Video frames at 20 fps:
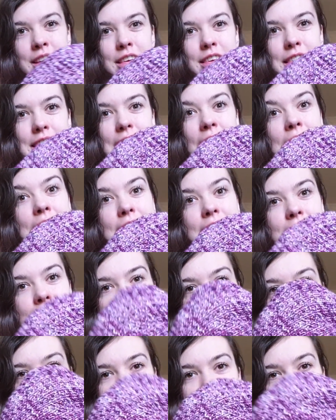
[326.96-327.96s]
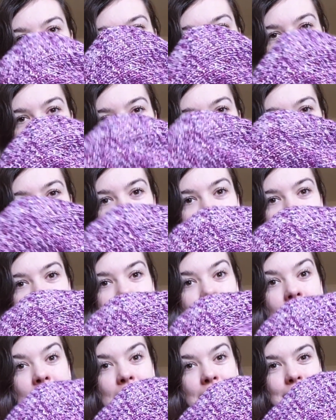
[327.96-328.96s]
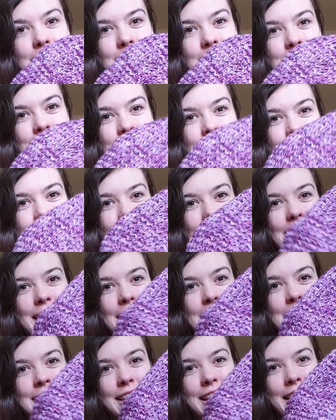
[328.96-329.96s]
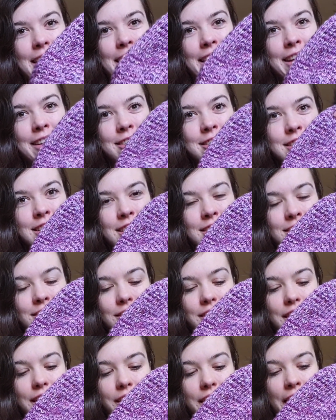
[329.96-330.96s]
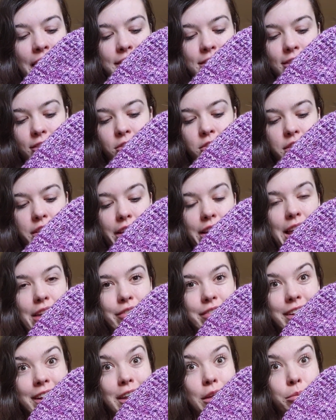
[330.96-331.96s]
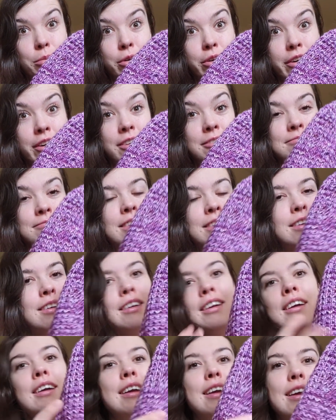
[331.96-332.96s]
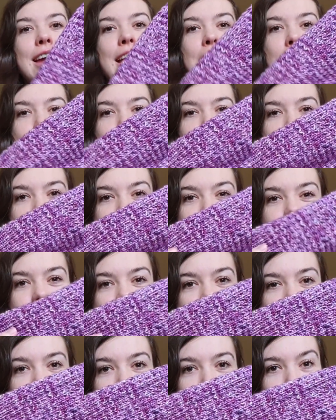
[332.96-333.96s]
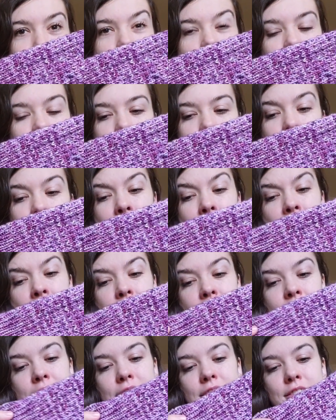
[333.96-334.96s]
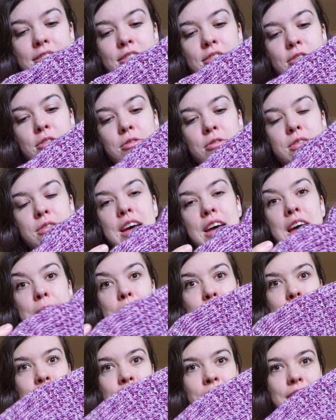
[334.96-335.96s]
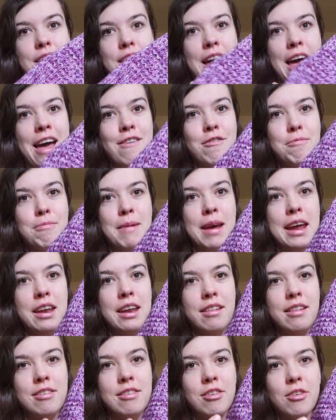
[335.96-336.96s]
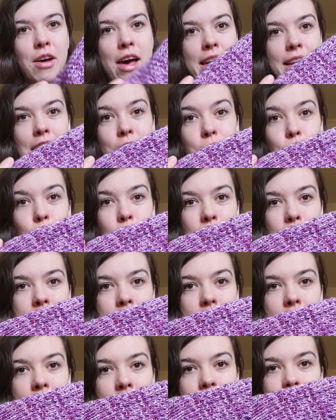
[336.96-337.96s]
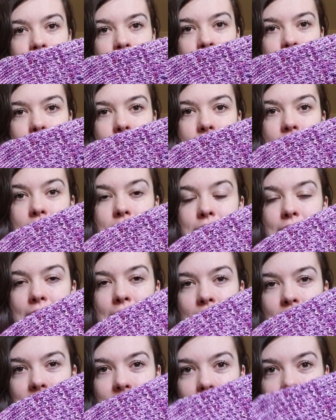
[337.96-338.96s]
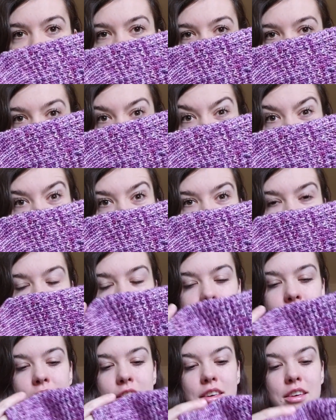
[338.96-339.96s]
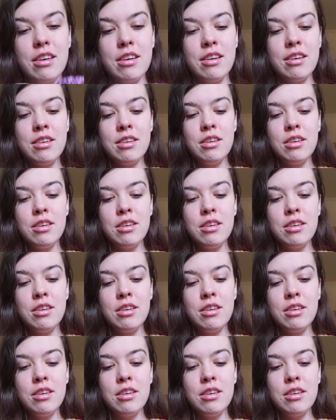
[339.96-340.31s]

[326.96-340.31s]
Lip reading: slightly textured, stretchy hat. And I just couldn't love it anymore. You can see it's quite a long hat, so I've made it so I can wear it either just like that and it's kind of slouchy,